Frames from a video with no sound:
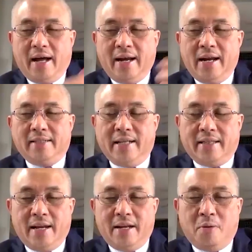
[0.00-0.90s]
Unlike,
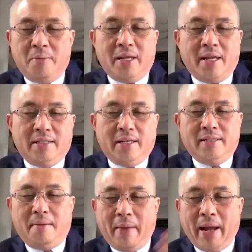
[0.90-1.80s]
say,
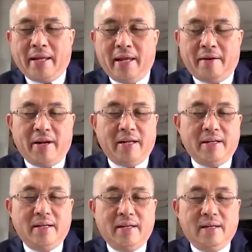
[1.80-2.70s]
telecommunications and banking, right?
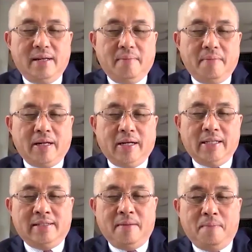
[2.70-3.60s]
Because
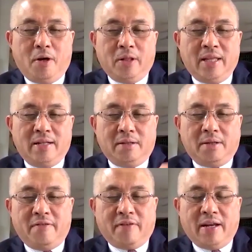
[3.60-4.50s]
this is important to
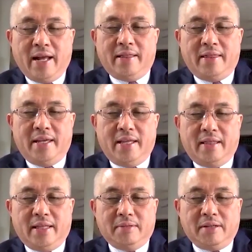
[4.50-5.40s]
give clarity
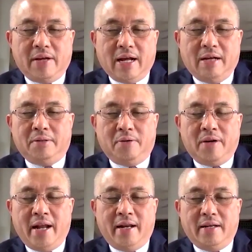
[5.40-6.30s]
in terms of how to
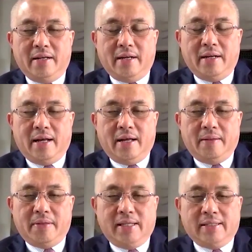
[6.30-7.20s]
run
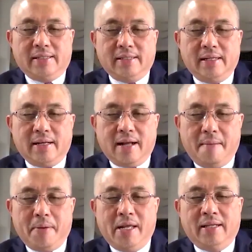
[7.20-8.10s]
these
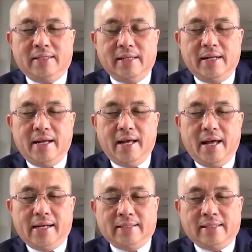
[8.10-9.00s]
companies.
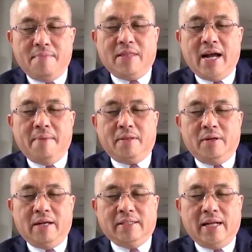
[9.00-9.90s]
At the same time,
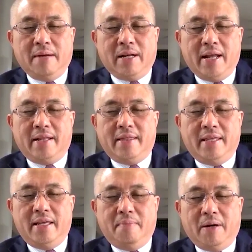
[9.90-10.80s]
to have some
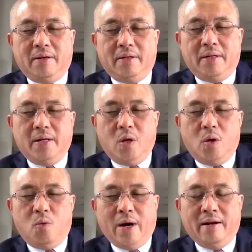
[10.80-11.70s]
clarity about
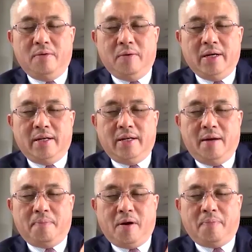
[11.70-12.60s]
what were the
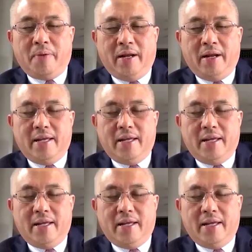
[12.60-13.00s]
appropriate